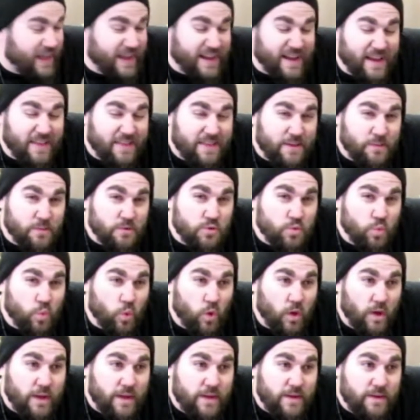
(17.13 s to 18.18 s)
I think it was
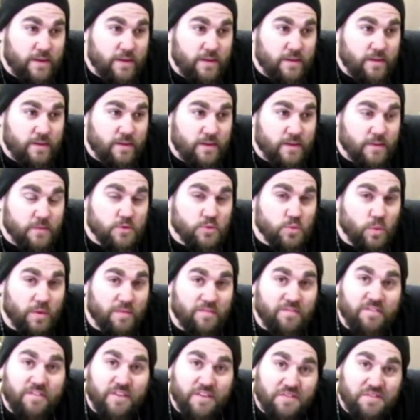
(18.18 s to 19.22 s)

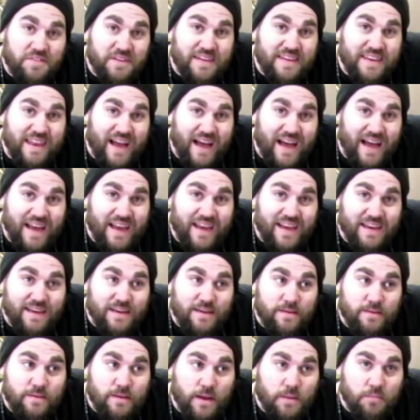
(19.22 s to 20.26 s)

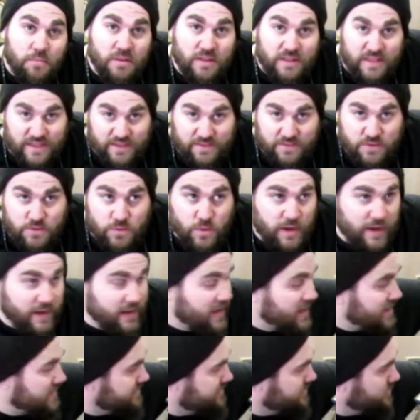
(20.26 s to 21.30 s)
$159, I believe is what I
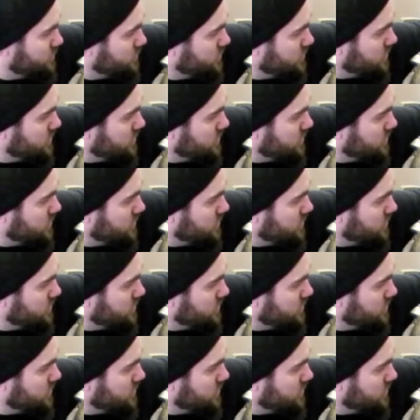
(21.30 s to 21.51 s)
got it for.